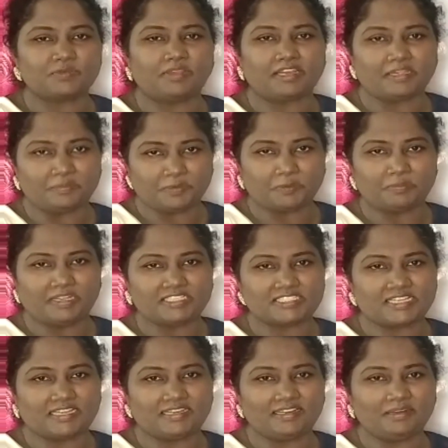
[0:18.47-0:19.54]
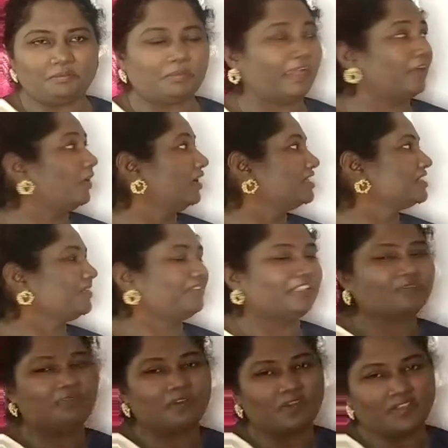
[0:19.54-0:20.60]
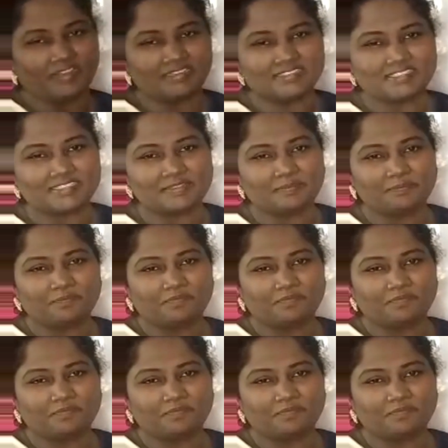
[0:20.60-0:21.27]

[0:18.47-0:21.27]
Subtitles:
Welcome to my channel Biology with Florence.